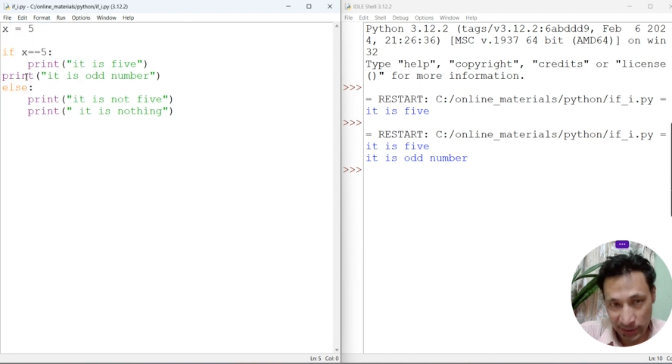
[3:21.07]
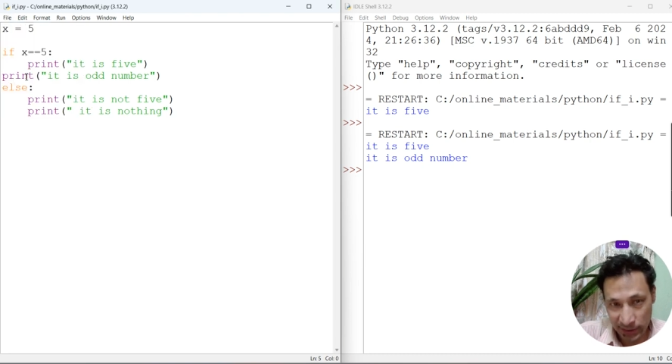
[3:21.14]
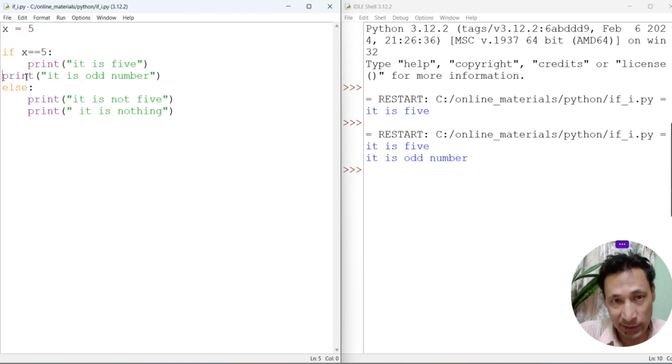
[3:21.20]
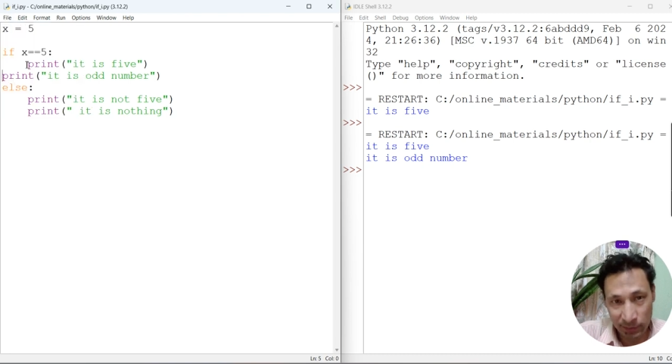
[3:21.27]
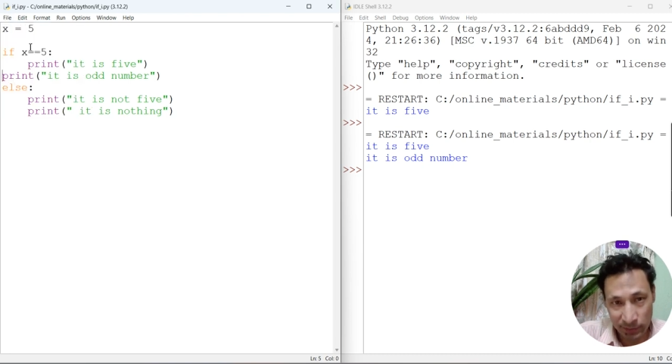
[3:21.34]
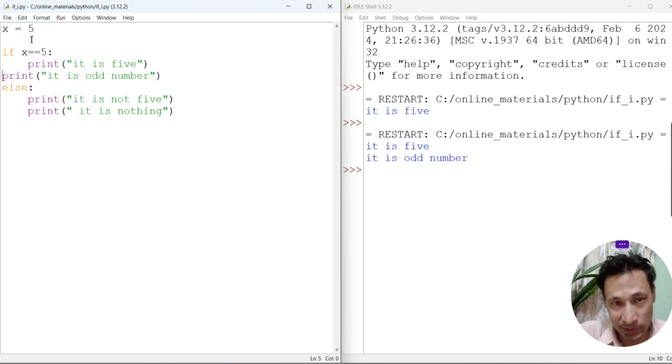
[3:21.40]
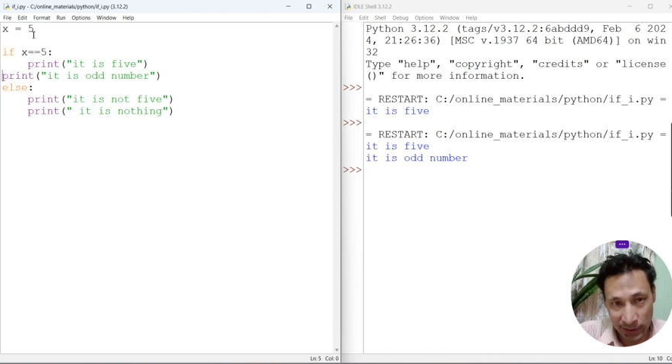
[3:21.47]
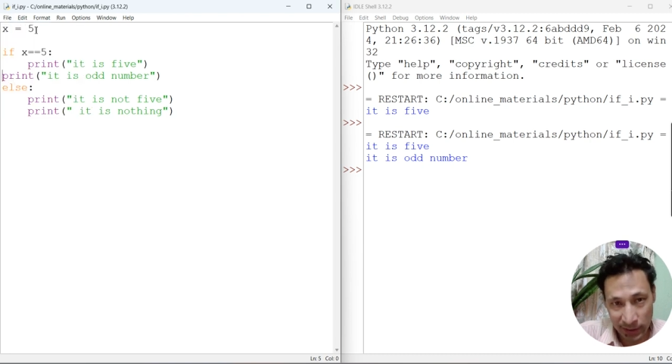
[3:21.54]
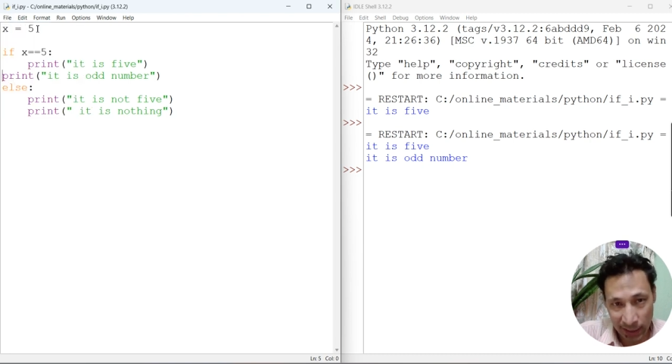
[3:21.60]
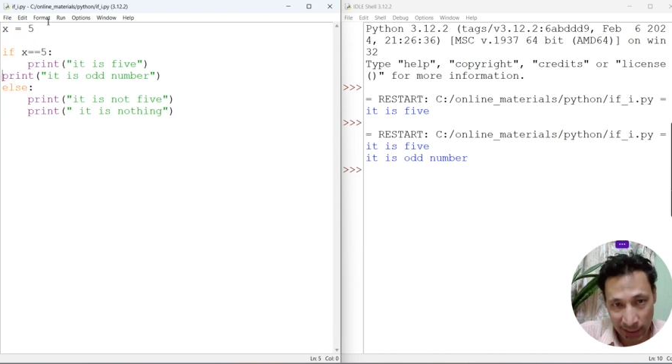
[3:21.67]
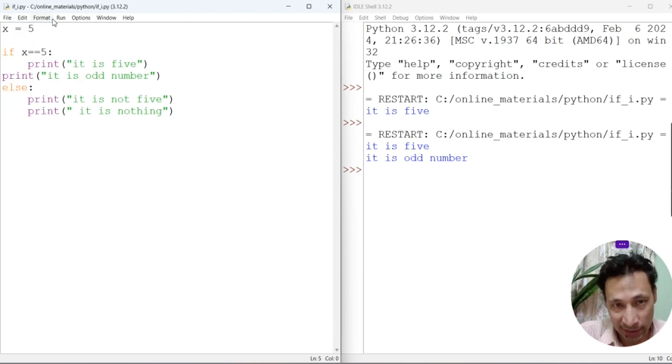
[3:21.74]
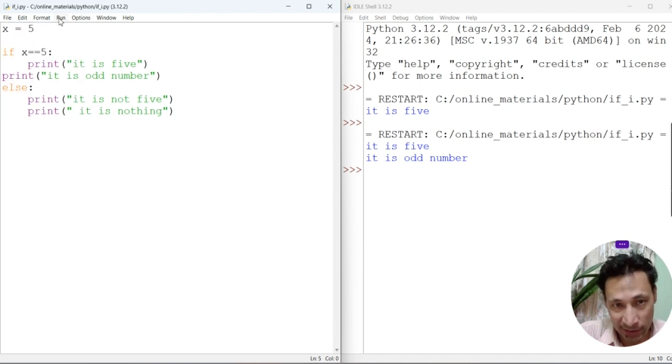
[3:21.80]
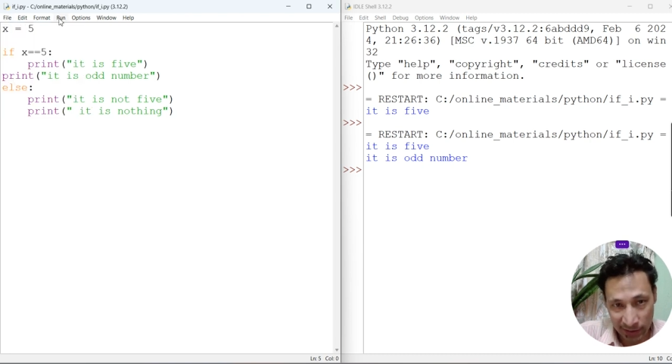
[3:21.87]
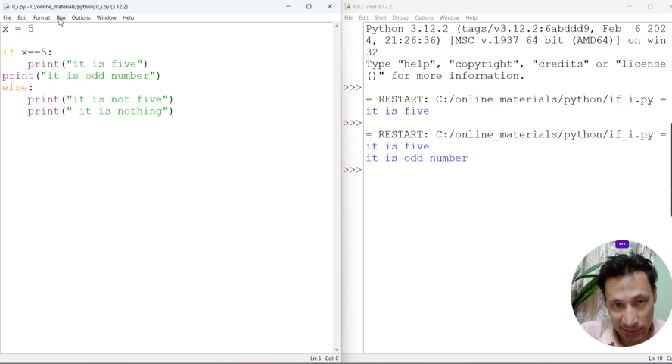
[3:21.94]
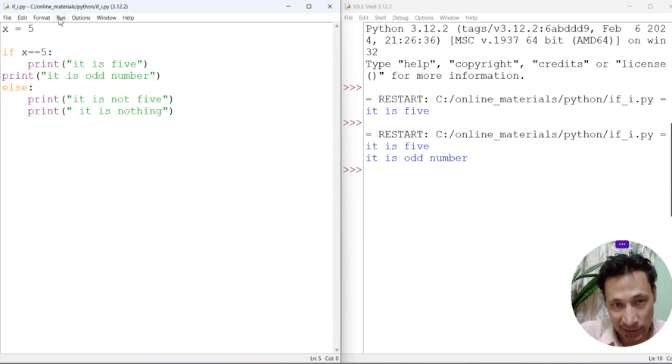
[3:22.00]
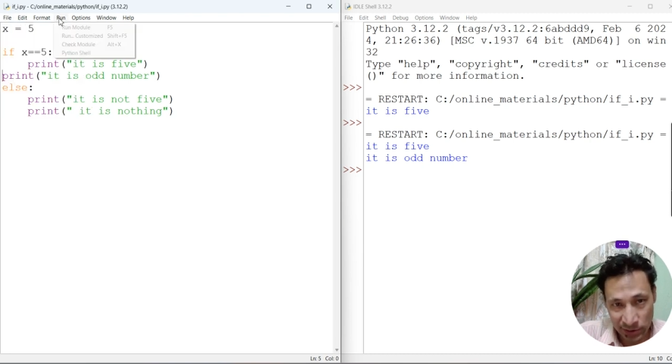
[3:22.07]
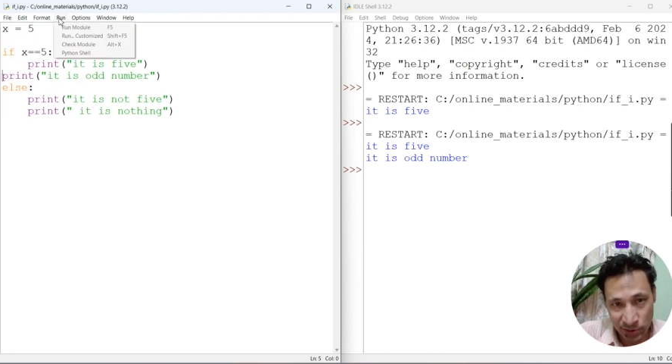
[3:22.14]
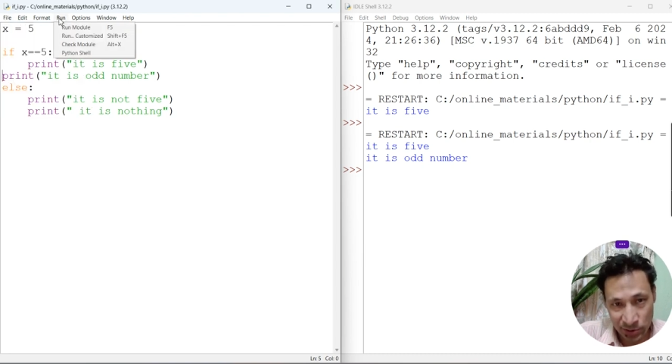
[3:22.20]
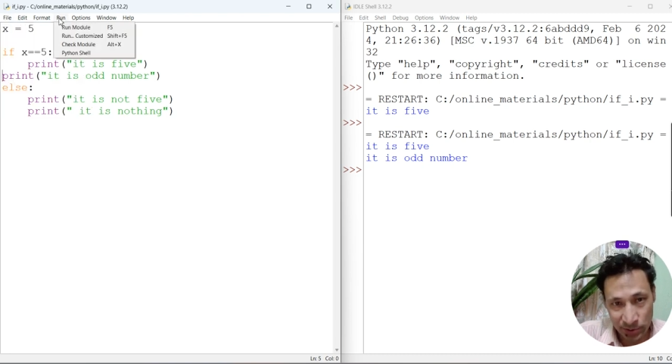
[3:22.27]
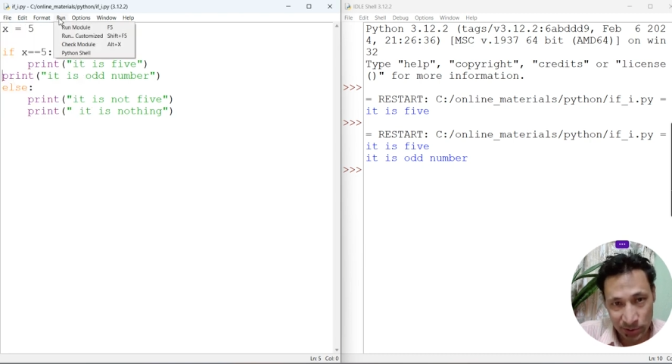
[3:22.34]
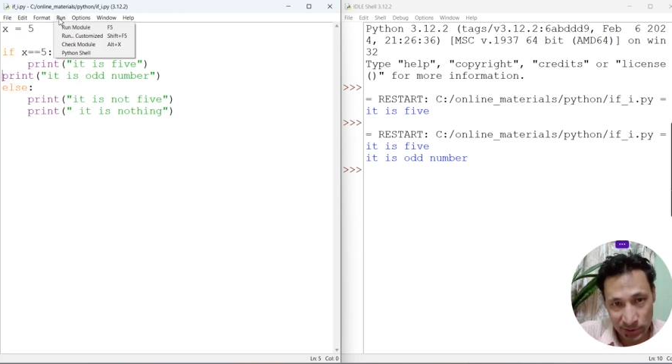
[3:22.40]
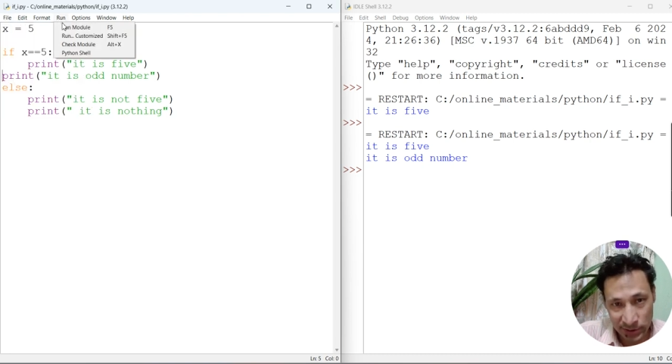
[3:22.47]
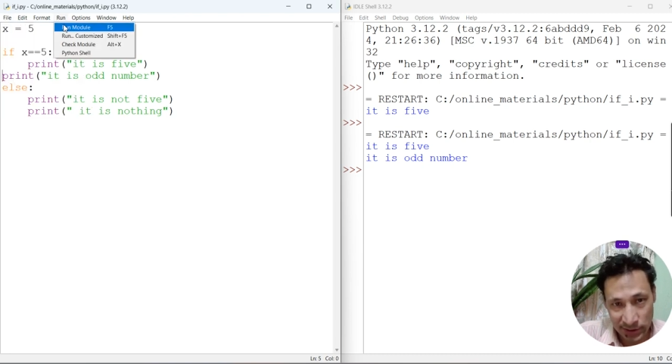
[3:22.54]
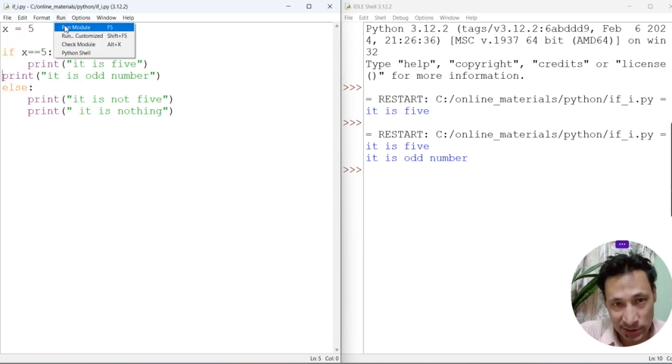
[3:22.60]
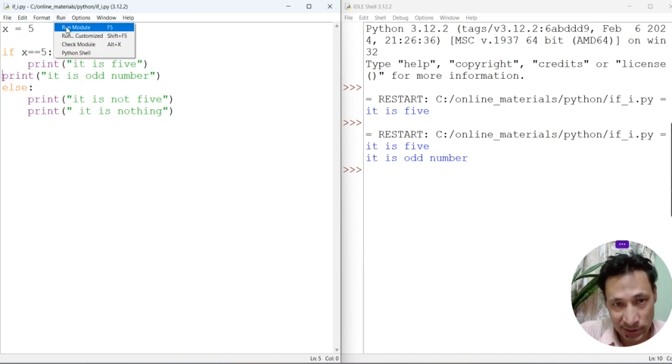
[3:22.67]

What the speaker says: Okay, now I can execute